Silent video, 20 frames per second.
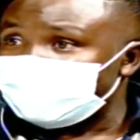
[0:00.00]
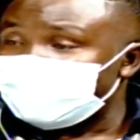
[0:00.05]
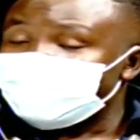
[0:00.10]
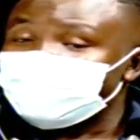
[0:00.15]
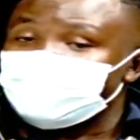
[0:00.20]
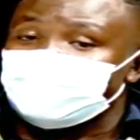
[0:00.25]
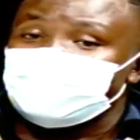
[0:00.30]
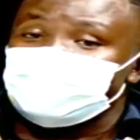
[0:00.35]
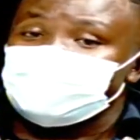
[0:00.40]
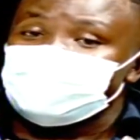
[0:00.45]

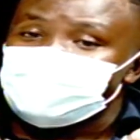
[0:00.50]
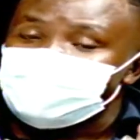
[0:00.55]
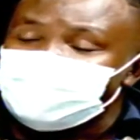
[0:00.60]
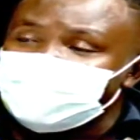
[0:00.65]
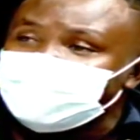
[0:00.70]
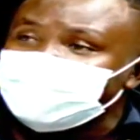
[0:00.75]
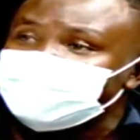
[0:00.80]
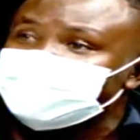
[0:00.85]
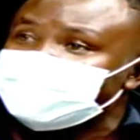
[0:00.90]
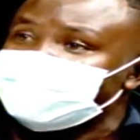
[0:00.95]
When you
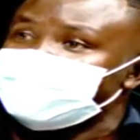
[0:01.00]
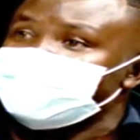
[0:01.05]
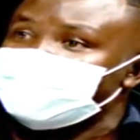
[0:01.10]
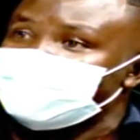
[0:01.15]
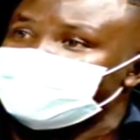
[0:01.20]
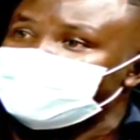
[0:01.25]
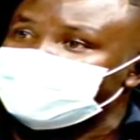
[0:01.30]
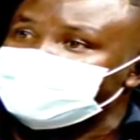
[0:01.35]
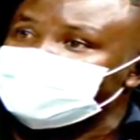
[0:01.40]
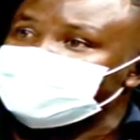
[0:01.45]

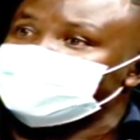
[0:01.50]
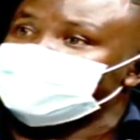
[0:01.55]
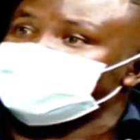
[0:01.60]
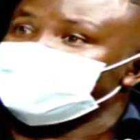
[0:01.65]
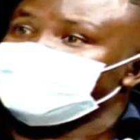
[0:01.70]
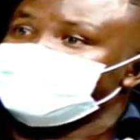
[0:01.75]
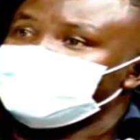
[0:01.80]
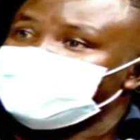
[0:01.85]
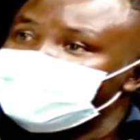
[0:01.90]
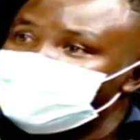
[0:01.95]
militarize
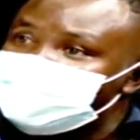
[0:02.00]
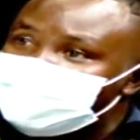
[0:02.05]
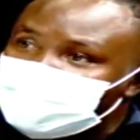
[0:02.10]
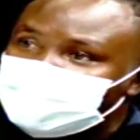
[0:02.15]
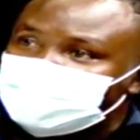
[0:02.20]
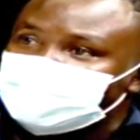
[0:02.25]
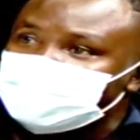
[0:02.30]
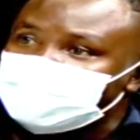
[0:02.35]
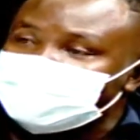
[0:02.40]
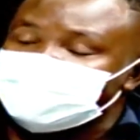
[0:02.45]
the
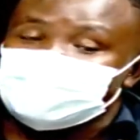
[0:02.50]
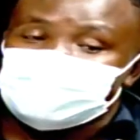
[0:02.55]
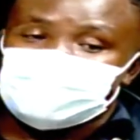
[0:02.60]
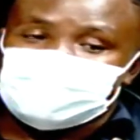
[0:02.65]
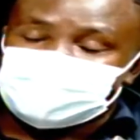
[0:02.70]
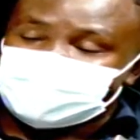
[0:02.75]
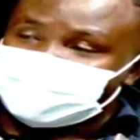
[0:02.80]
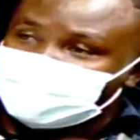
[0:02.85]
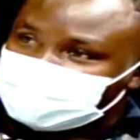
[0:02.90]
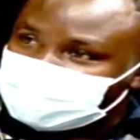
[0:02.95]
process
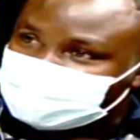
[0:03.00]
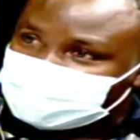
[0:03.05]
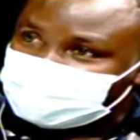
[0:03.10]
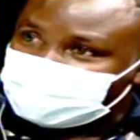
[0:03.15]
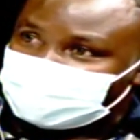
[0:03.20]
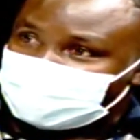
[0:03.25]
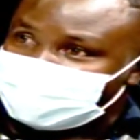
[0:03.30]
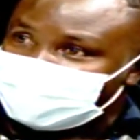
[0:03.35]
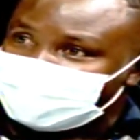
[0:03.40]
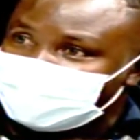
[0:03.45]
of
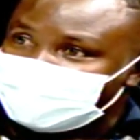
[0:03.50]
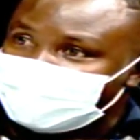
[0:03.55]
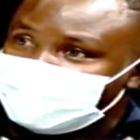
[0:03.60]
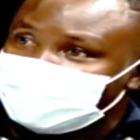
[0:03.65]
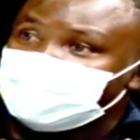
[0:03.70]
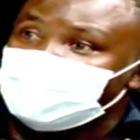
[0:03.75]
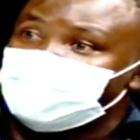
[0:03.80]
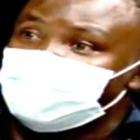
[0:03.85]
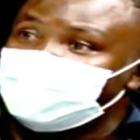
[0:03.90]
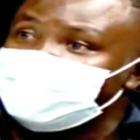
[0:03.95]
testing,
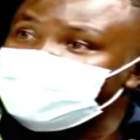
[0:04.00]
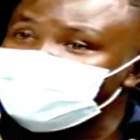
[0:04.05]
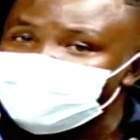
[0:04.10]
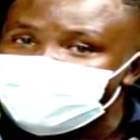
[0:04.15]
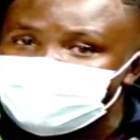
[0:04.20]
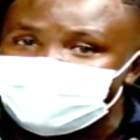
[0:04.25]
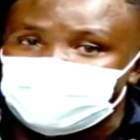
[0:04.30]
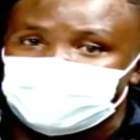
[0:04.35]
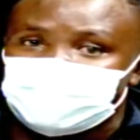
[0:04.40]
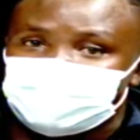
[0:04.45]
the way you
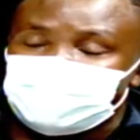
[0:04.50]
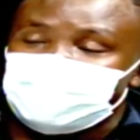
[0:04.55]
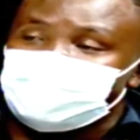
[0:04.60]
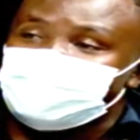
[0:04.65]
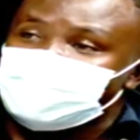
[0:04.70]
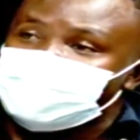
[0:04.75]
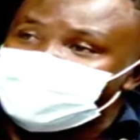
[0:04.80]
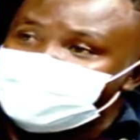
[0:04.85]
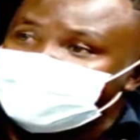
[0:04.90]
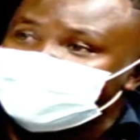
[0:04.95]
pick
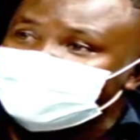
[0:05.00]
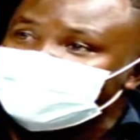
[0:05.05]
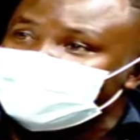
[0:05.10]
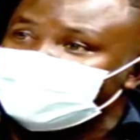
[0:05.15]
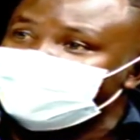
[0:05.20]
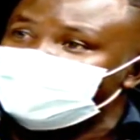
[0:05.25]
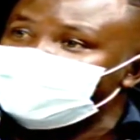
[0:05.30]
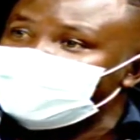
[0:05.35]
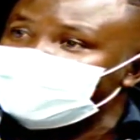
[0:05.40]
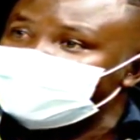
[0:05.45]
people, once
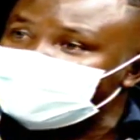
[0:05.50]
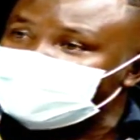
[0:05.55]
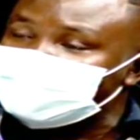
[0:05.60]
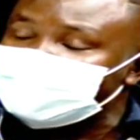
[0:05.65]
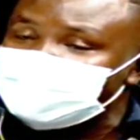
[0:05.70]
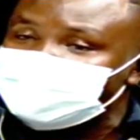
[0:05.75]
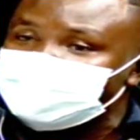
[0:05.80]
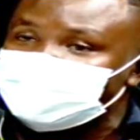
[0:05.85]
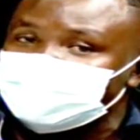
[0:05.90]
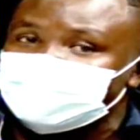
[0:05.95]
I've been
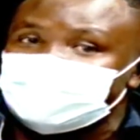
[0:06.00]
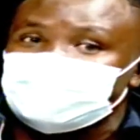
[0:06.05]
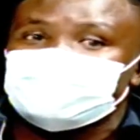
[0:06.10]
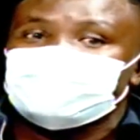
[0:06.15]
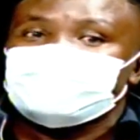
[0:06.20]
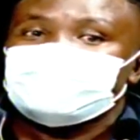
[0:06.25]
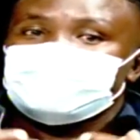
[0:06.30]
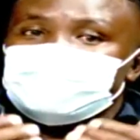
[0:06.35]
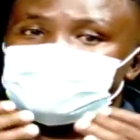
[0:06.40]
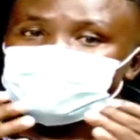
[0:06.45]
tested
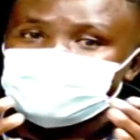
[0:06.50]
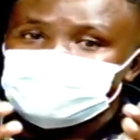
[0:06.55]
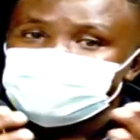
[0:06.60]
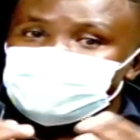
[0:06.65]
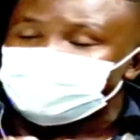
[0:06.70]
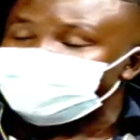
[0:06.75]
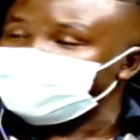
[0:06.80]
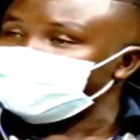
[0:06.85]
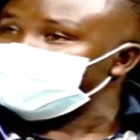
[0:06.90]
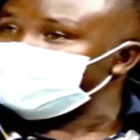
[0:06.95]
positive, the way
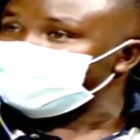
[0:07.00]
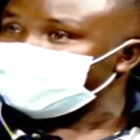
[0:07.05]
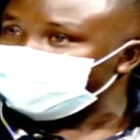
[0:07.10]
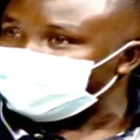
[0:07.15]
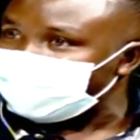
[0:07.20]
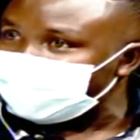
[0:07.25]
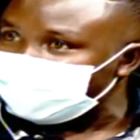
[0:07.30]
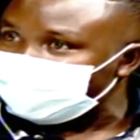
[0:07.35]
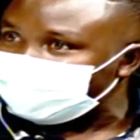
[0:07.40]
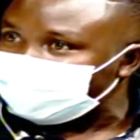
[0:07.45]
you pick my
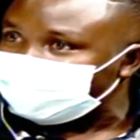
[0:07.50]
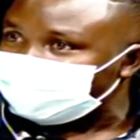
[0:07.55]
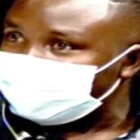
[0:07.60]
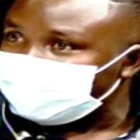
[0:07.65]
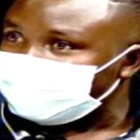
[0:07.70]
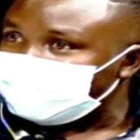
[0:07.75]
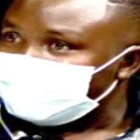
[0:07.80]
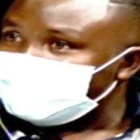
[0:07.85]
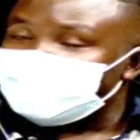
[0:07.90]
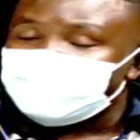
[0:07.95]
wife,
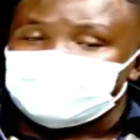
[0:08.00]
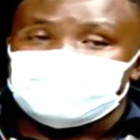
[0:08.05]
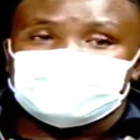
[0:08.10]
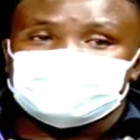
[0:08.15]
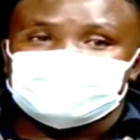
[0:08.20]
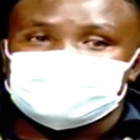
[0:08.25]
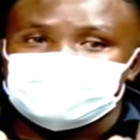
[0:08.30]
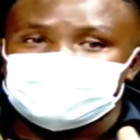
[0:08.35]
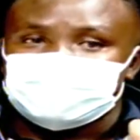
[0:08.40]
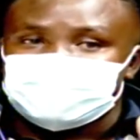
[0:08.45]

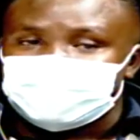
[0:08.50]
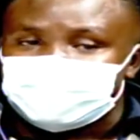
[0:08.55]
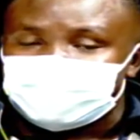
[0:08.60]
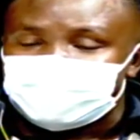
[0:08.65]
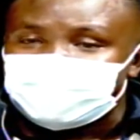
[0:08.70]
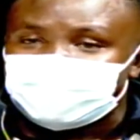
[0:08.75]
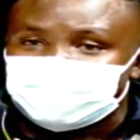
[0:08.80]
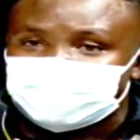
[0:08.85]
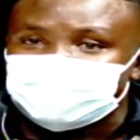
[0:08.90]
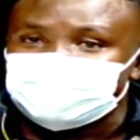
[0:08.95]
until the
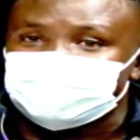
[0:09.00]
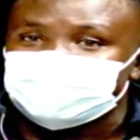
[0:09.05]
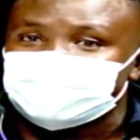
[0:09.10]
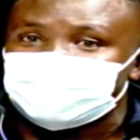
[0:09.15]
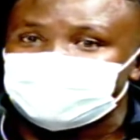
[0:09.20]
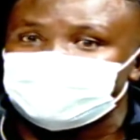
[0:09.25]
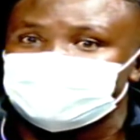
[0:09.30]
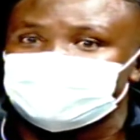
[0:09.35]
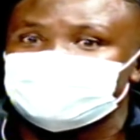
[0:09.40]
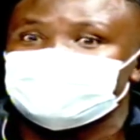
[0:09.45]
relative
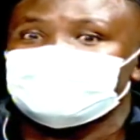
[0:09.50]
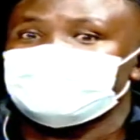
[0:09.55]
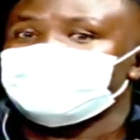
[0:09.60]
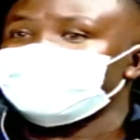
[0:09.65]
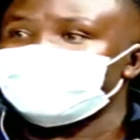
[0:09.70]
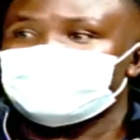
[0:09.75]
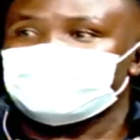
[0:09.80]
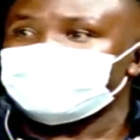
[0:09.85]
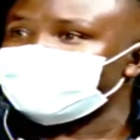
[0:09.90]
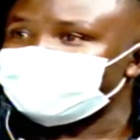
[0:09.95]
says,
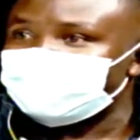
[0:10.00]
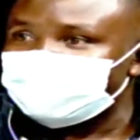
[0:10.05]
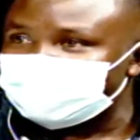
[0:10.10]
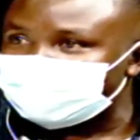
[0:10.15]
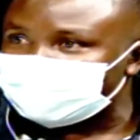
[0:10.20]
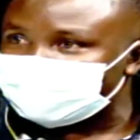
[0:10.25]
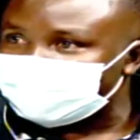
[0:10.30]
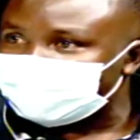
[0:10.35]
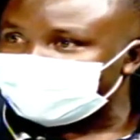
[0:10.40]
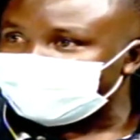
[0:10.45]
I
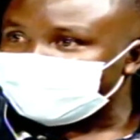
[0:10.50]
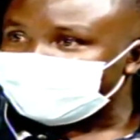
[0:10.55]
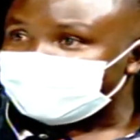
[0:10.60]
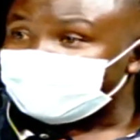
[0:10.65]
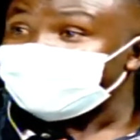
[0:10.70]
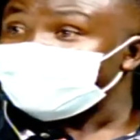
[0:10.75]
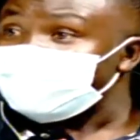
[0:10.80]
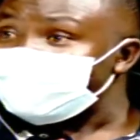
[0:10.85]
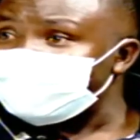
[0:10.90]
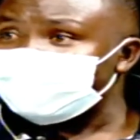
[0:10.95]
cannot.
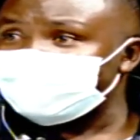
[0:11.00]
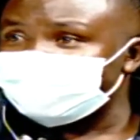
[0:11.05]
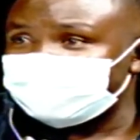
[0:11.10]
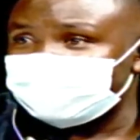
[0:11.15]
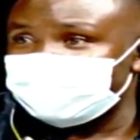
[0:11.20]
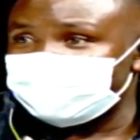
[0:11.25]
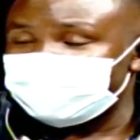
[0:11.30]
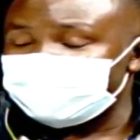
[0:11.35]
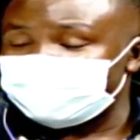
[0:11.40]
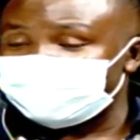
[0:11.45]
And I want to
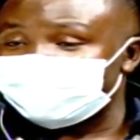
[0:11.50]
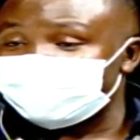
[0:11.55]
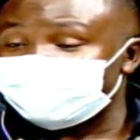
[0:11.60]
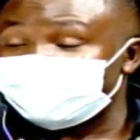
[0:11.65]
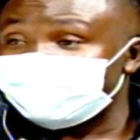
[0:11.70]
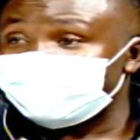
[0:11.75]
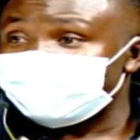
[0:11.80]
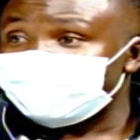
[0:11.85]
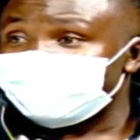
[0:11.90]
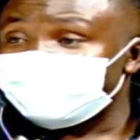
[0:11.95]
say this.
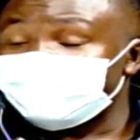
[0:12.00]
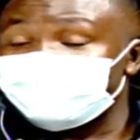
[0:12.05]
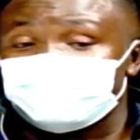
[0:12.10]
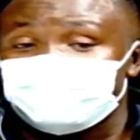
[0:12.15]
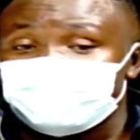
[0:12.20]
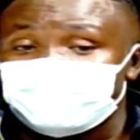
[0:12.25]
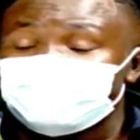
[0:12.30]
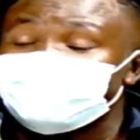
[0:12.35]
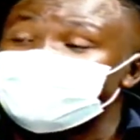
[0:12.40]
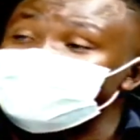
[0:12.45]
My
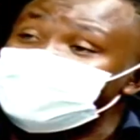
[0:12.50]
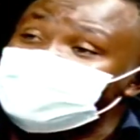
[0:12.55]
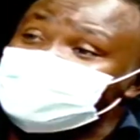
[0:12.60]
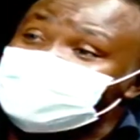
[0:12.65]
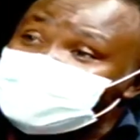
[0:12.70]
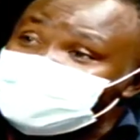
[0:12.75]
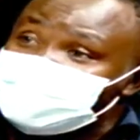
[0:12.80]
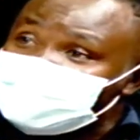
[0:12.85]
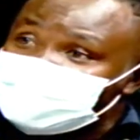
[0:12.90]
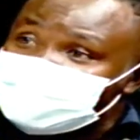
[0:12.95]
wife knows
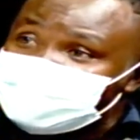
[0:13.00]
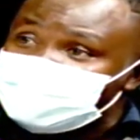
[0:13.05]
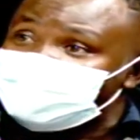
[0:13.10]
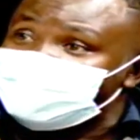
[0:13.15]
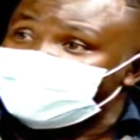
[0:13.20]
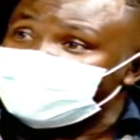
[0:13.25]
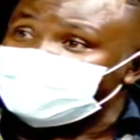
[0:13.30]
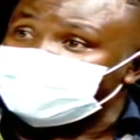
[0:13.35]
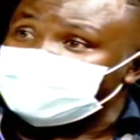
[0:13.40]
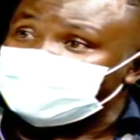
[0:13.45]
I see
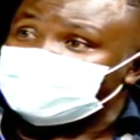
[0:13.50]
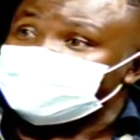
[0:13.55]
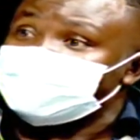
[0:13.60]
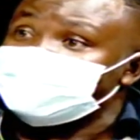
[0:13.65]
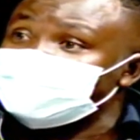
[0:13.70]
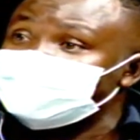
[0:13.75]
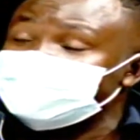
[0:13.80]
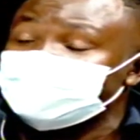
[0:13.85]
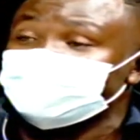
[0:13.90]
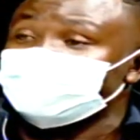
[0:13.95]
patient,
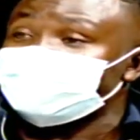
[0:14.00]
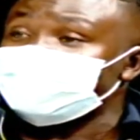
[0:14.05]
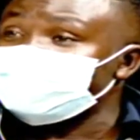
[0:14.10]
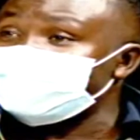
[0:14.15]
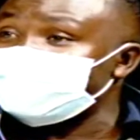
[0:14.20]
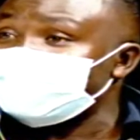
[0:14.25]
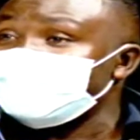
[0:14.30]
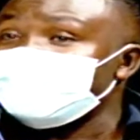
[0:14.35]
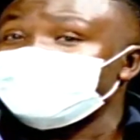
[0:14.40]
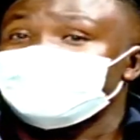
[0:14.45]
and she told
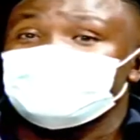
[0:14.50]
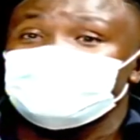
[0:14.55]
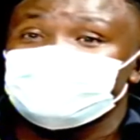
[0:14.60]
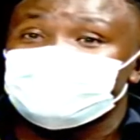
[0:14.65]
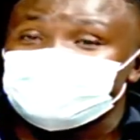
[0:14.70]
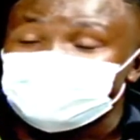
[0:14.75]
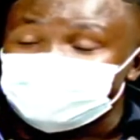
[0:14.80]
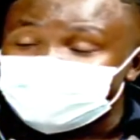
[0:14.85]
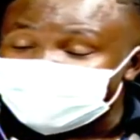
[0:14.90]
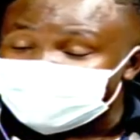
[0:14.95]
me,
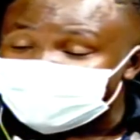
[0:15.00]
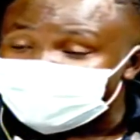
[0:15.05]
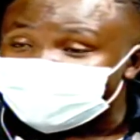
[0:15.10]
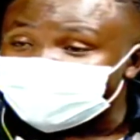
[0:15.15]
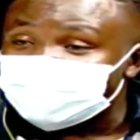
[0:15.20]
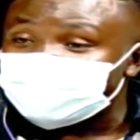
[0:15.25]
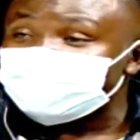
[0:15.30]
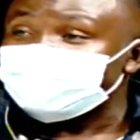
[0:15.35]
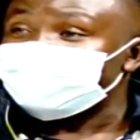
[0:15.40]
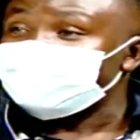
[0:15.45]
if you test
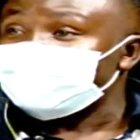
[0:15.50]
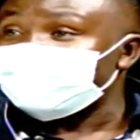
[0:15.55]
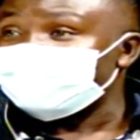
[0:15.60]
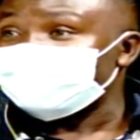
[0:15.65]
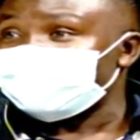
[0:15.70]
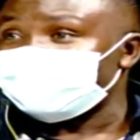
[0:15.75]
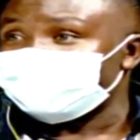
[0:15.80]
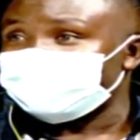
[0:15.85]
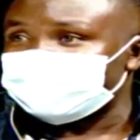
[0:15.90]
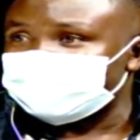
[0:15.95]
positive,
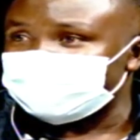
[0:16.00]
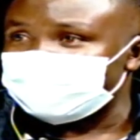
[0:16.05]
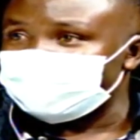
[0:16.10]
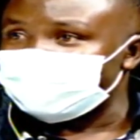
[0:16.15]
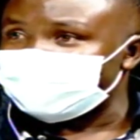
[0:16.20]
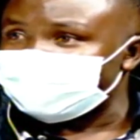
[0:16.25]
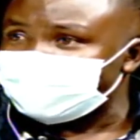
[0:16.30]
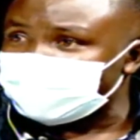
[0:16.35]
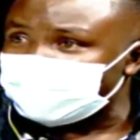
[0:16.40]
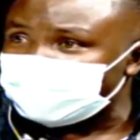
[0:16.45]
don't ever say
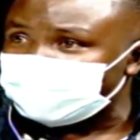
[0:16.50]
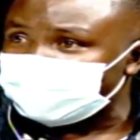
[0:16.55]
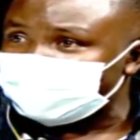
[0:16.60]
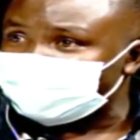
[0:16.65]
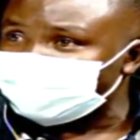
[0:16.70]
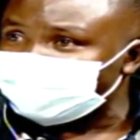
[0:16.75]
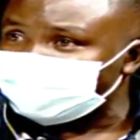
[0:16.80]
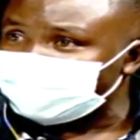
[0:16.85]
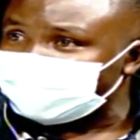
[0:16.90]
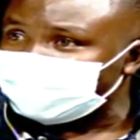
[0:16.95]
you are married
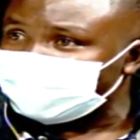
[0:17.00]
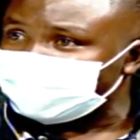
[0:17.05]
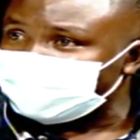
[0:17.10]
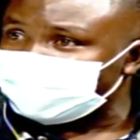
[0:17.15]
to me.